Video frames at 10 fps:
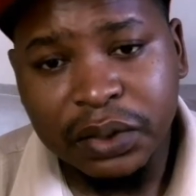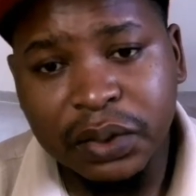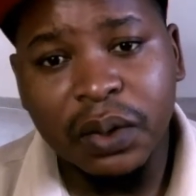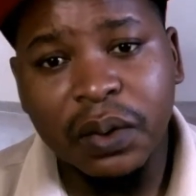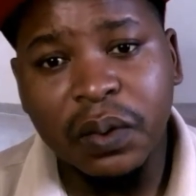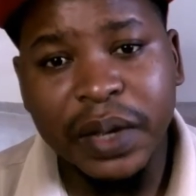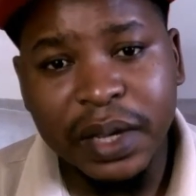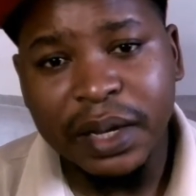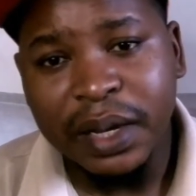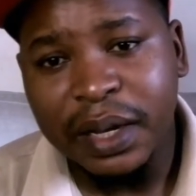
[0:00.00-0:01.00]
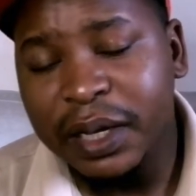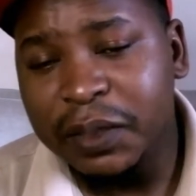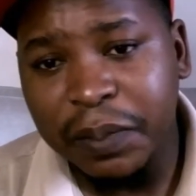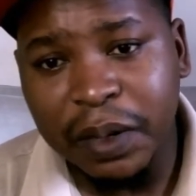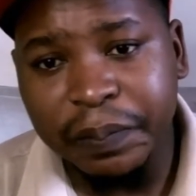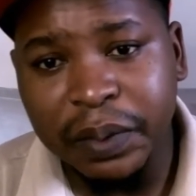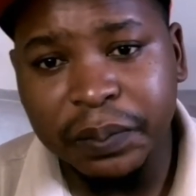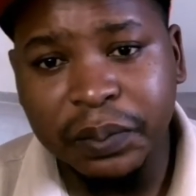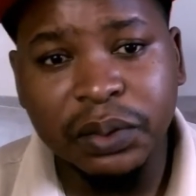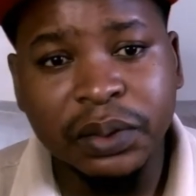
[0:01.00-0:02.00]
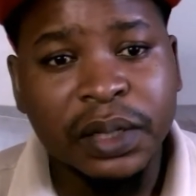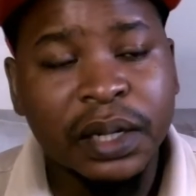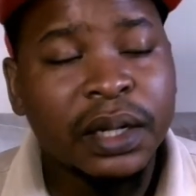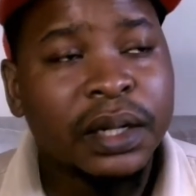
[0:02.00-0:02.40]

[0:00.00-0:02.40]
So we as Black people,